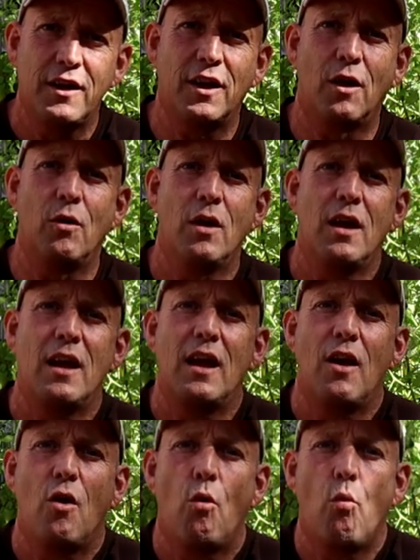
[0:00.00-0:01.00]
you know,
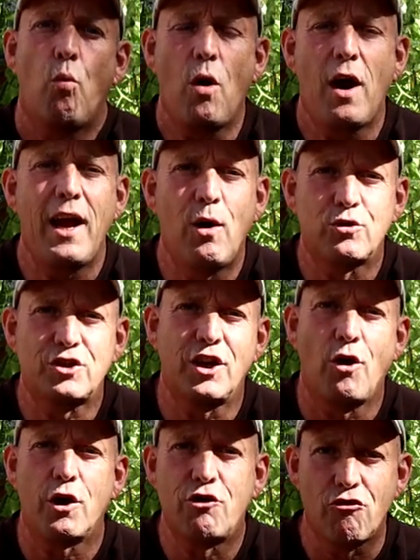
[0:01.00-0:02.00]
what else can
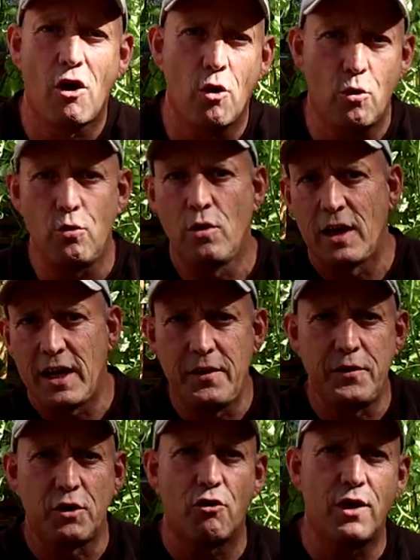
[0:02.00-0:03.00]
I grow
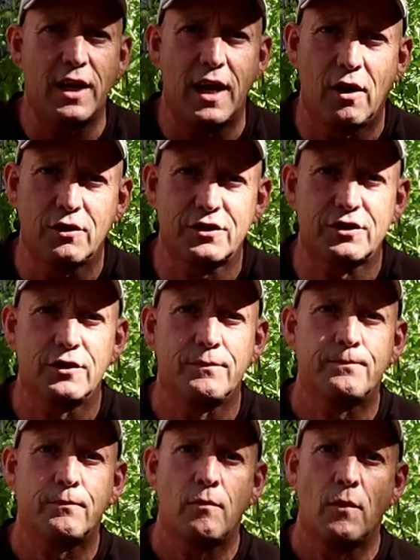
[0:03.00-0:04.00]
in the greenhouse
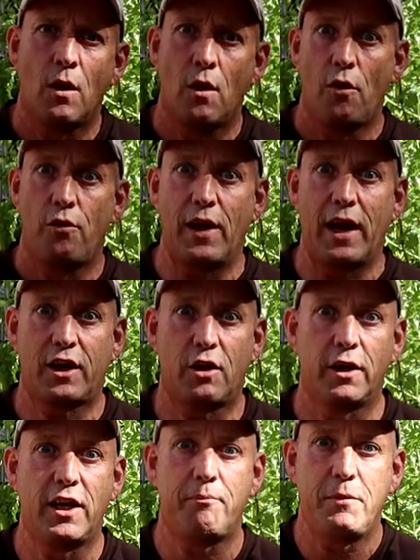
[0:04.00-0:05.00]
that
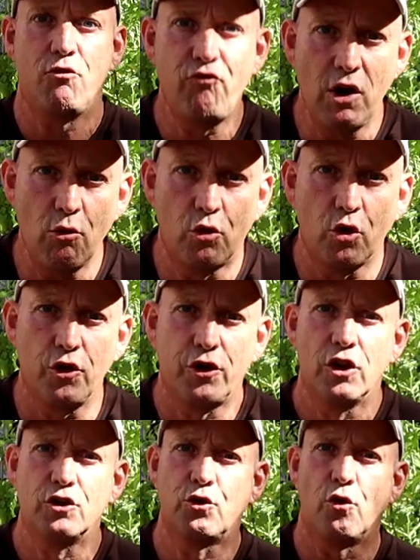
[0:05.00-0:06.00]
can give me real good
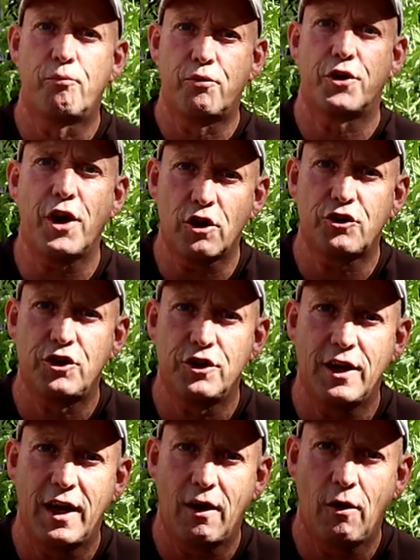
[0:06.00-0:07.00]
sort of production
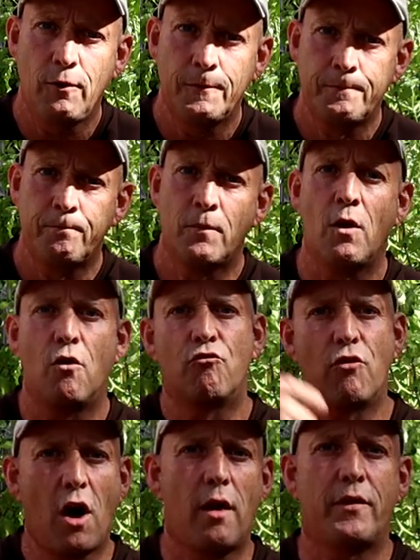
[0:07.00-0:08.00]
now,
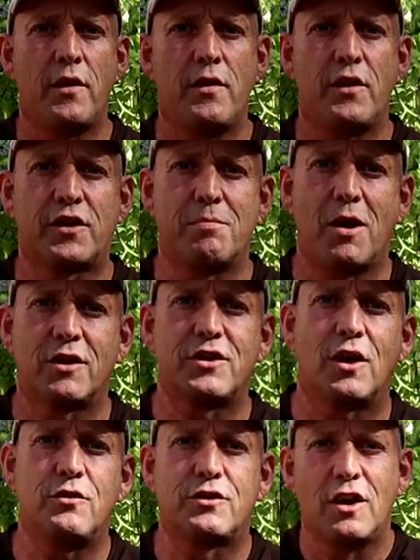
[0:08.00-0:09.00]
rather than the
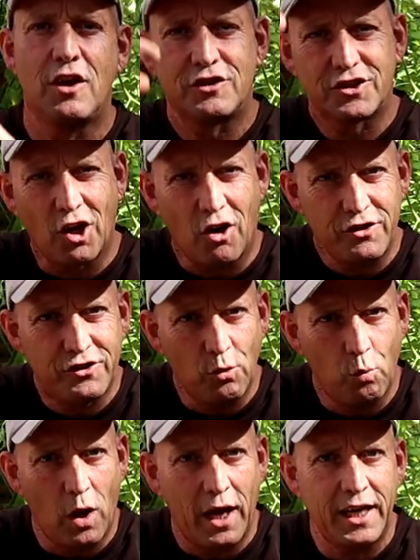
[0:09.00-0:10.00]
tomatoes starting to
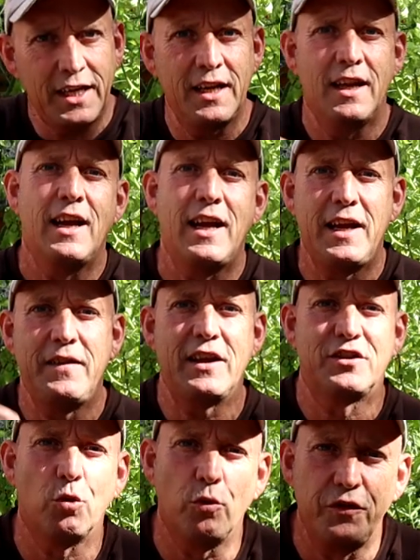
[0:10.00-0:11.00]
wane in their
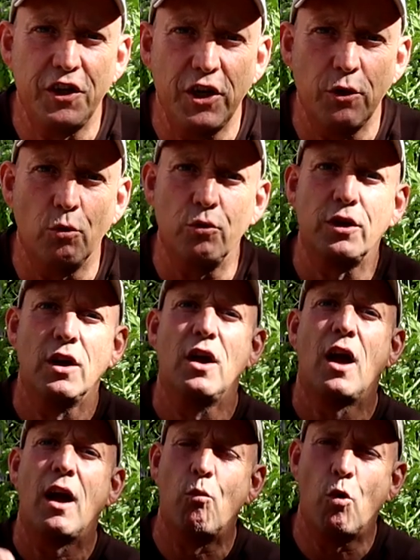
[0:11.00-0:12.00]
sort of yield
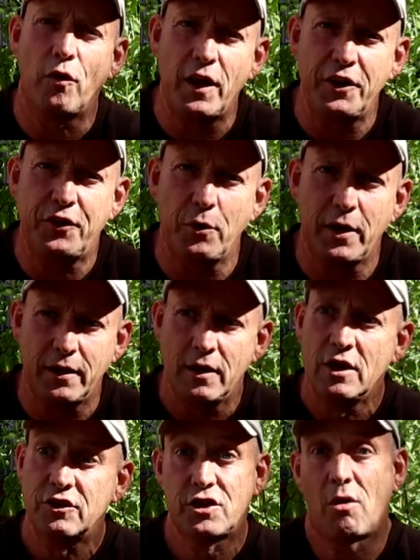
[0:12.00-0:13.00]
and what they're doing.
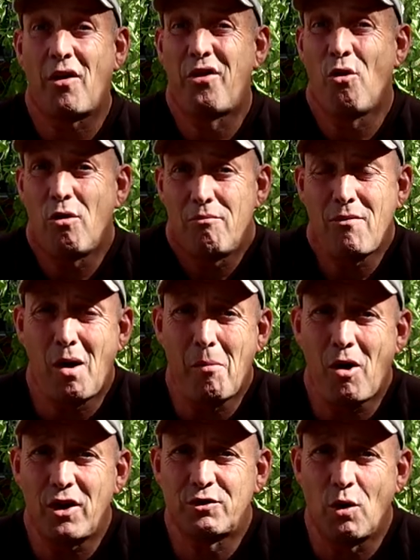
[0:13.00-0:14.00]
So I thought I
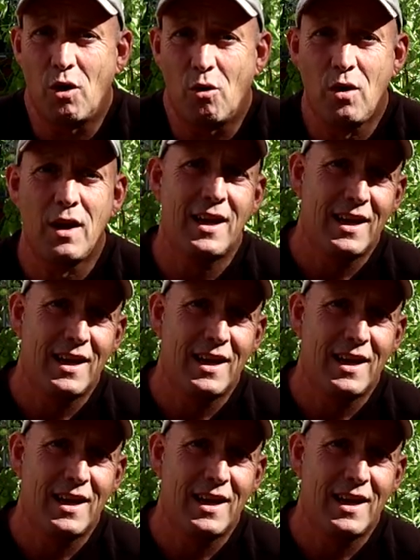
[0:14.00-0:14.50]
might as well